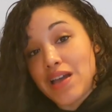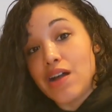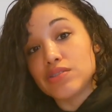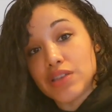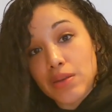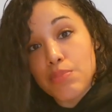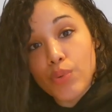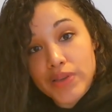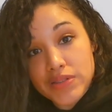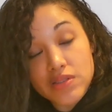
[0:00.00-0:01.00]
the house getting
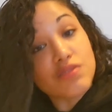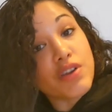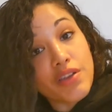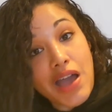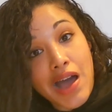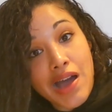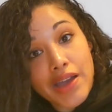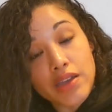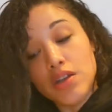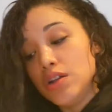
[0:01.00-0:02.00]
poisoned is very
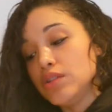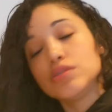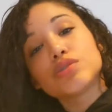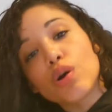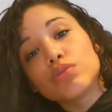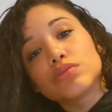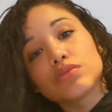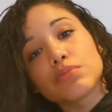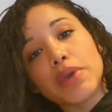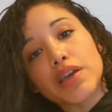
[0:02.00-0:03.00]
high. Don't
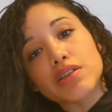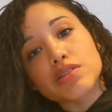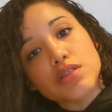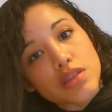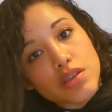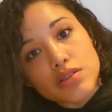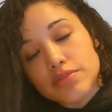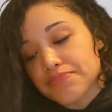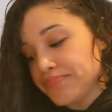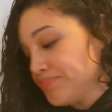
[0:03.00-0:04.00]
mix these.